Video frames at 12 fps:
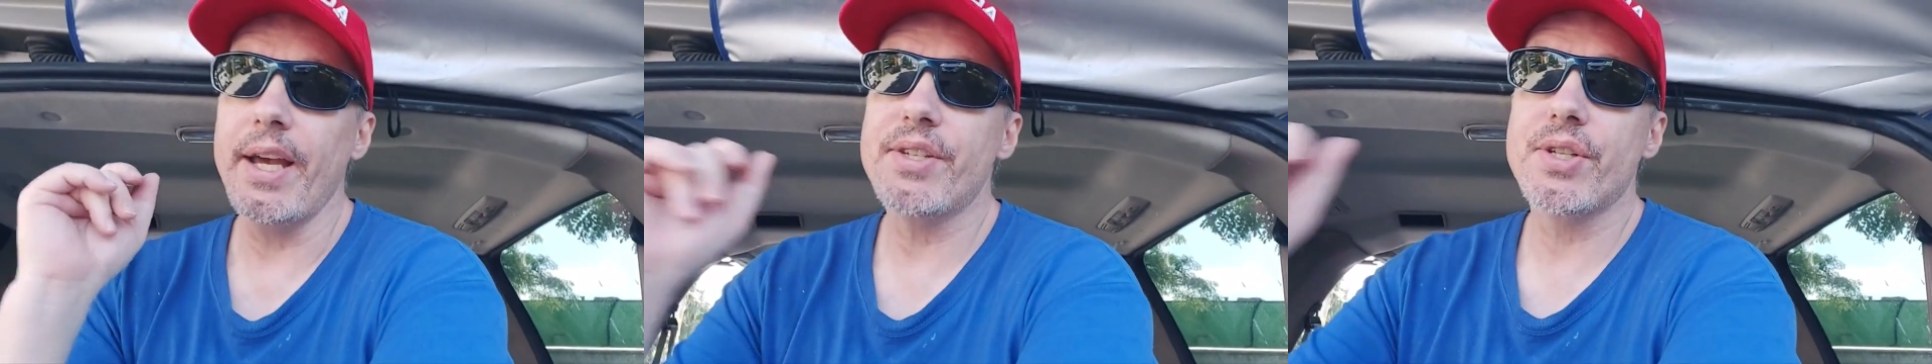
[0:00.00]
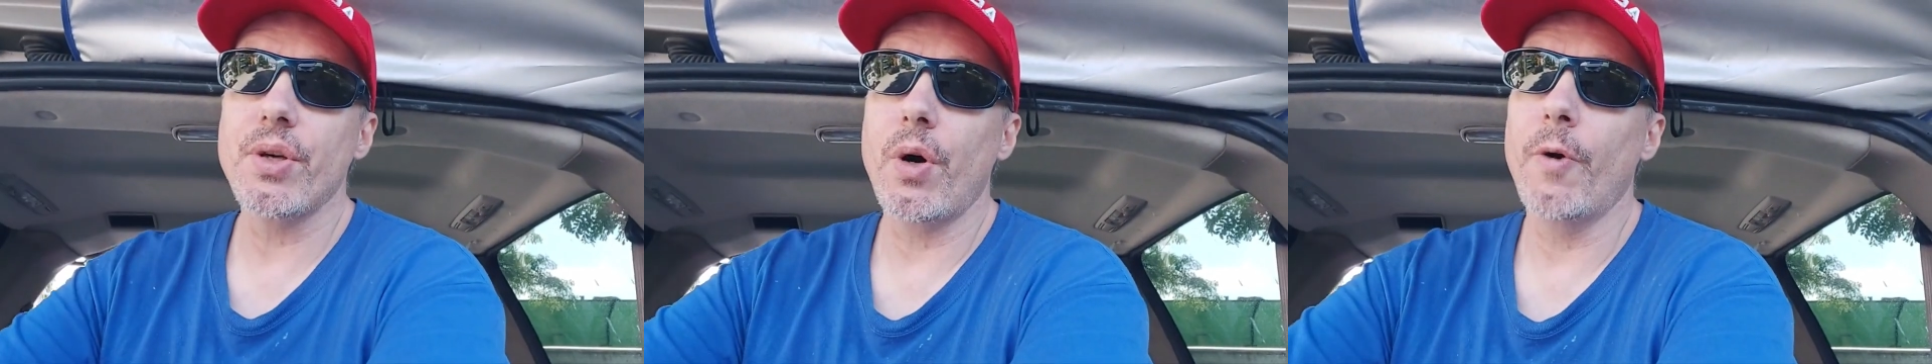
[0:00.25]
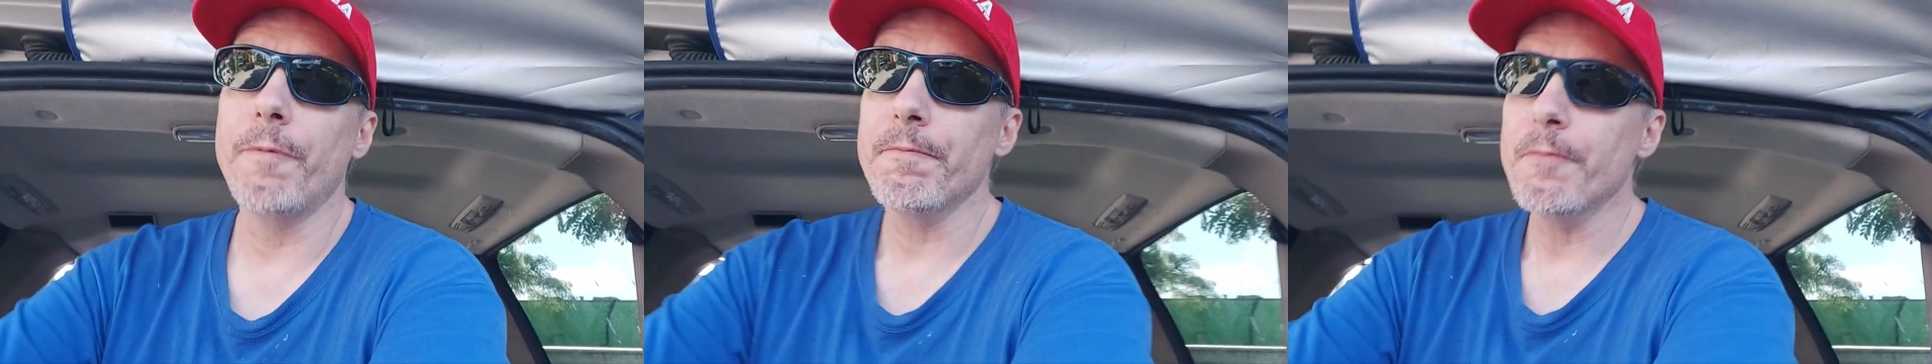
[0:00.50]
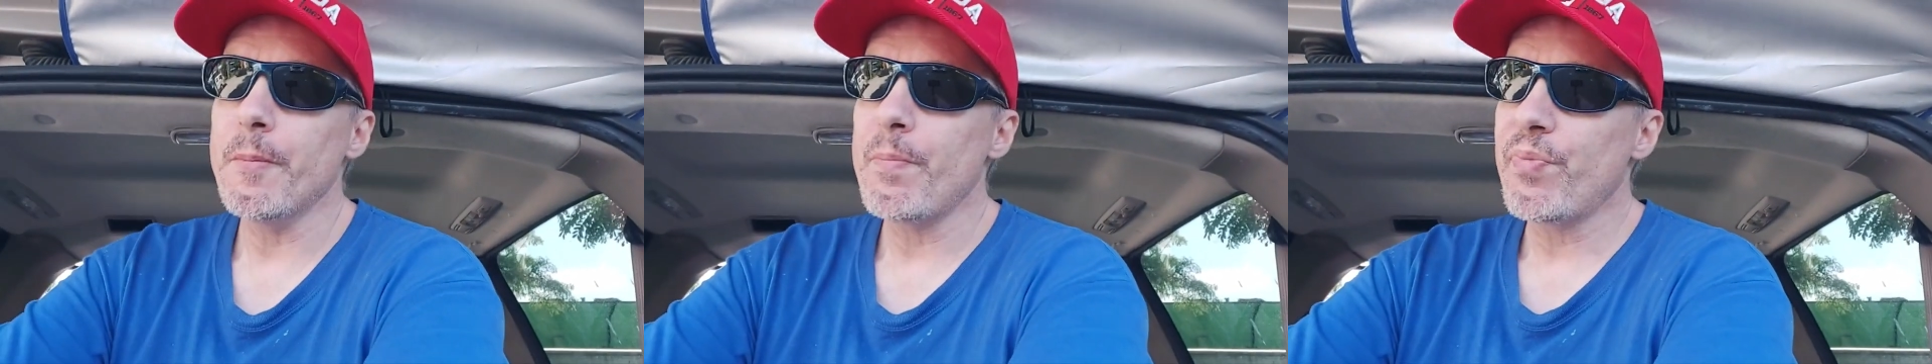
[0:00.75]
So
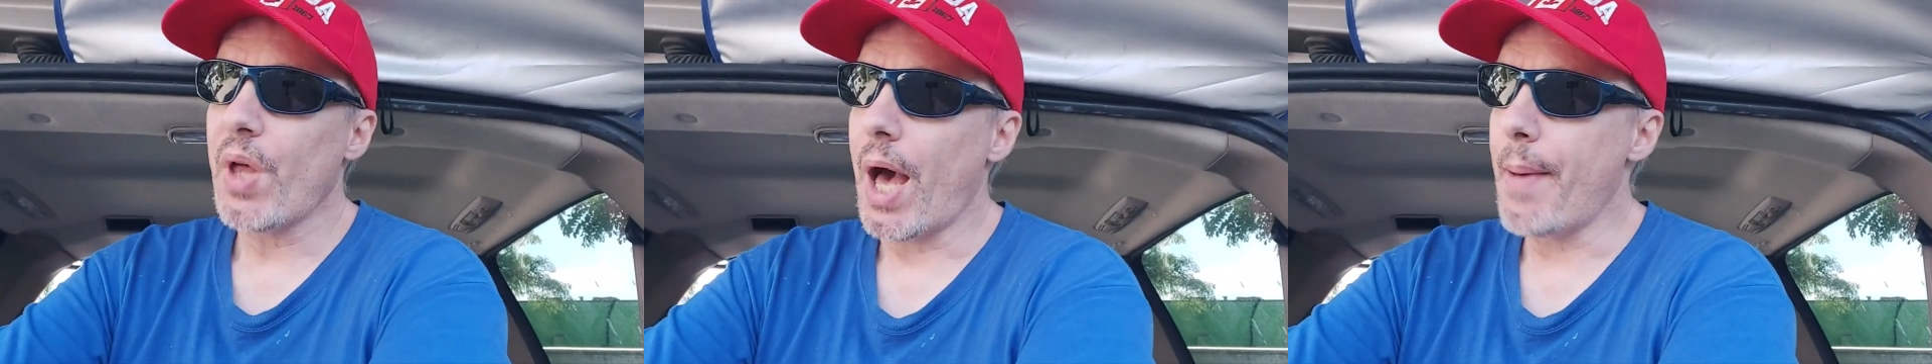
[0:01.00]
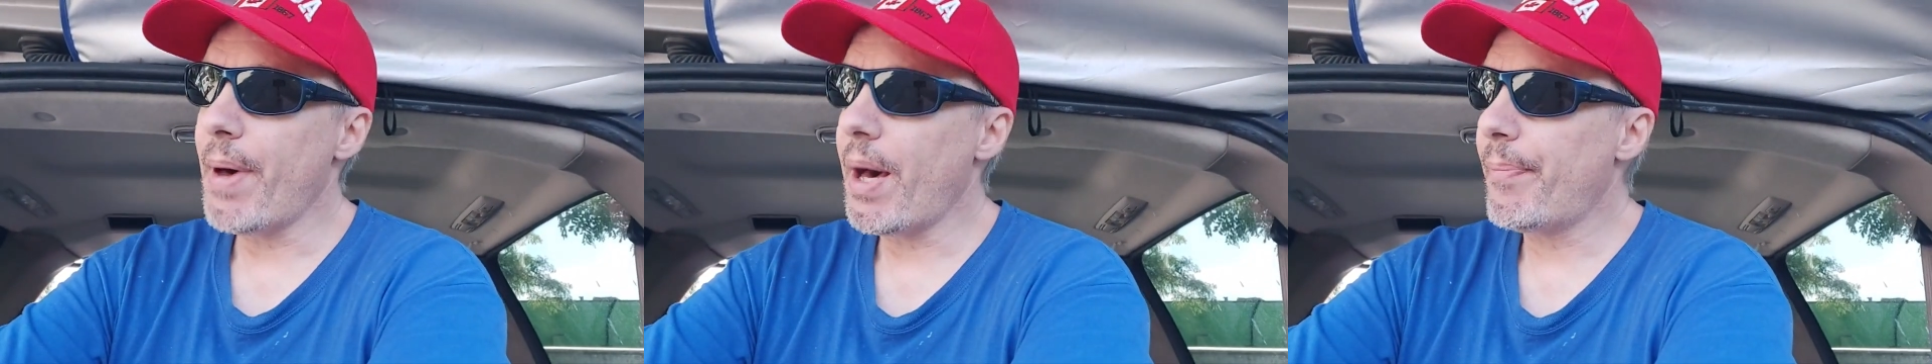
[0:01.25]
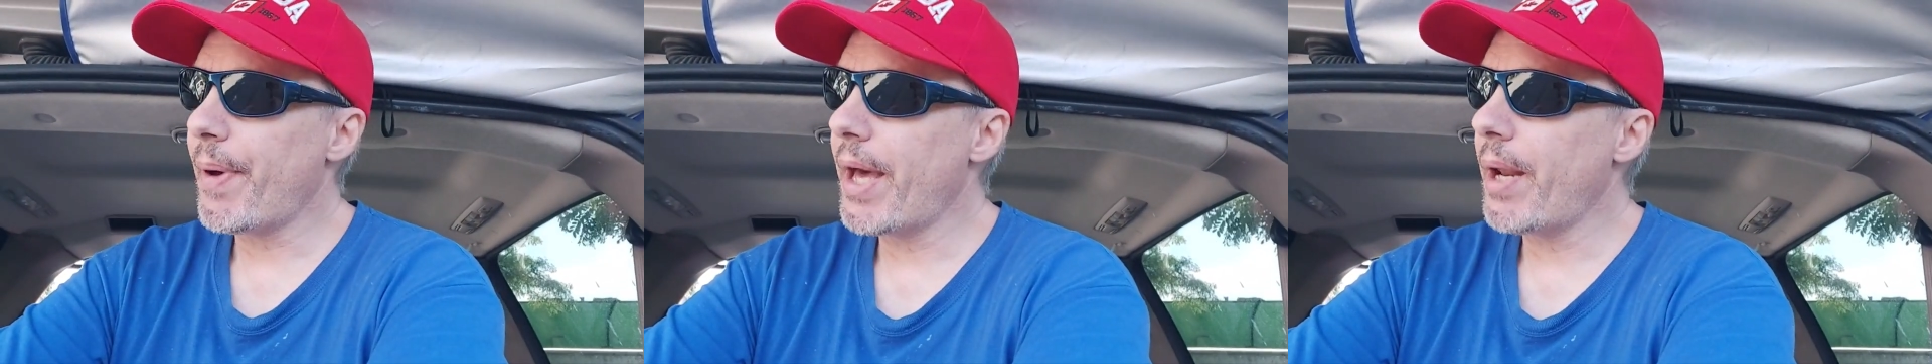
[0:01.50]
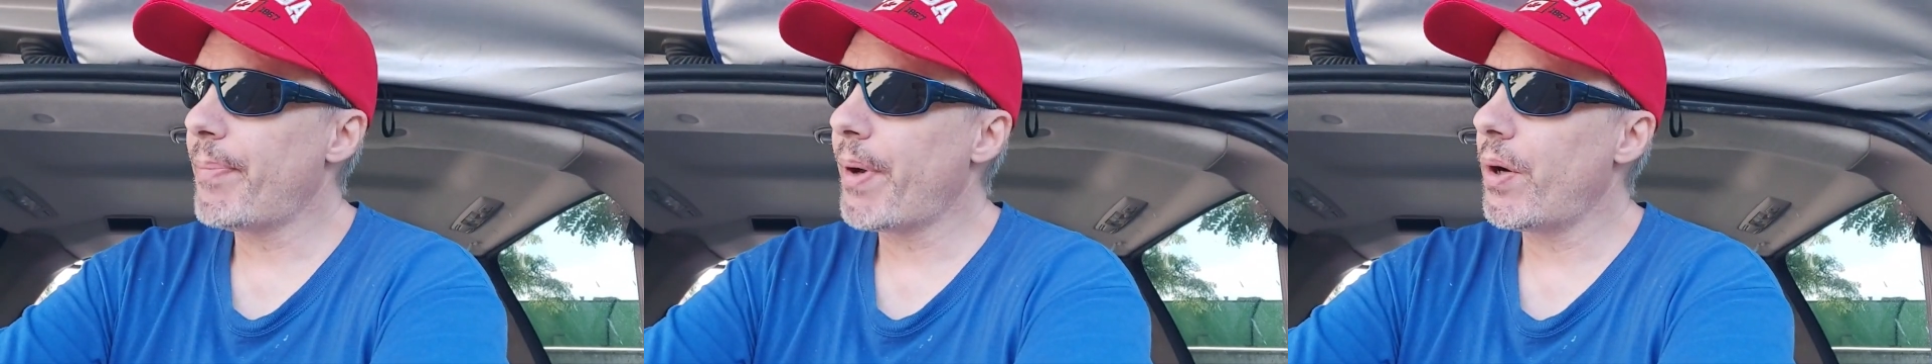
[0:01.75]
I'm up at
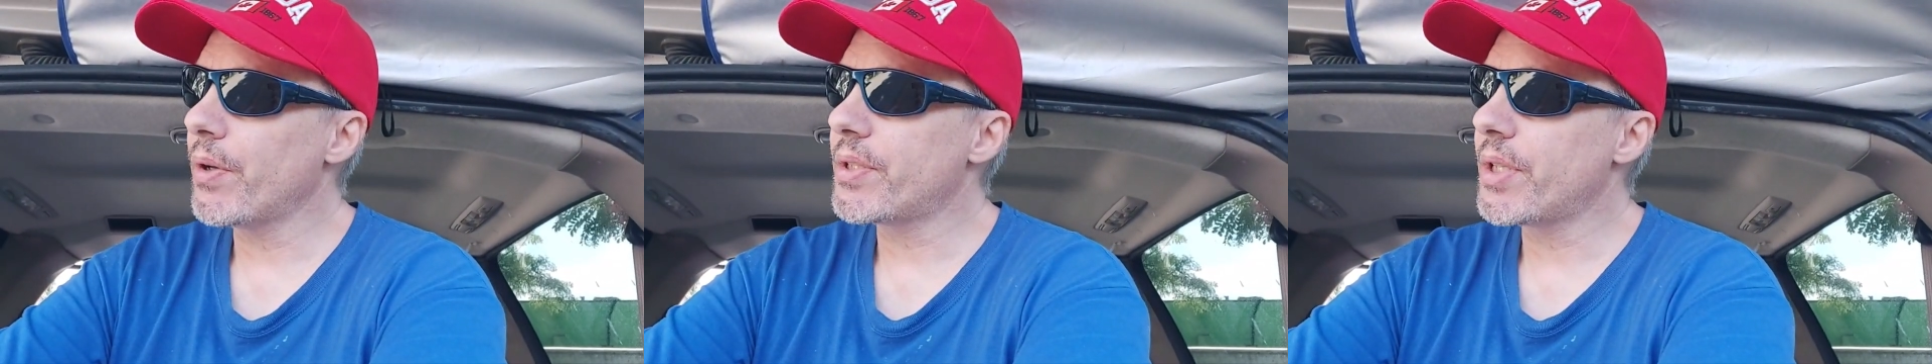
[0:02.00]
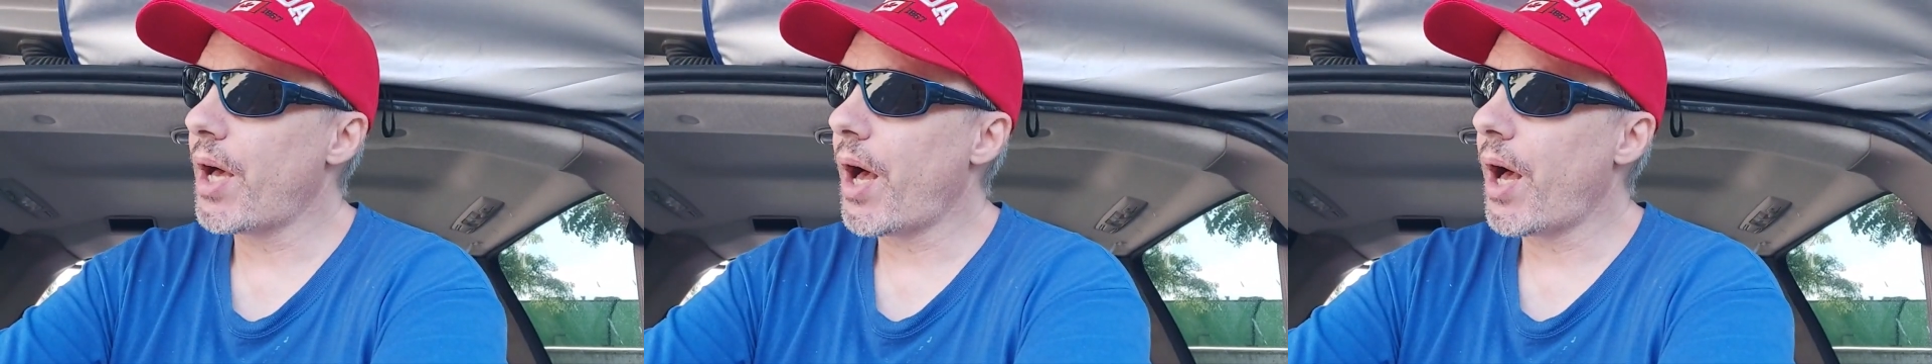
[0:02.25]
about,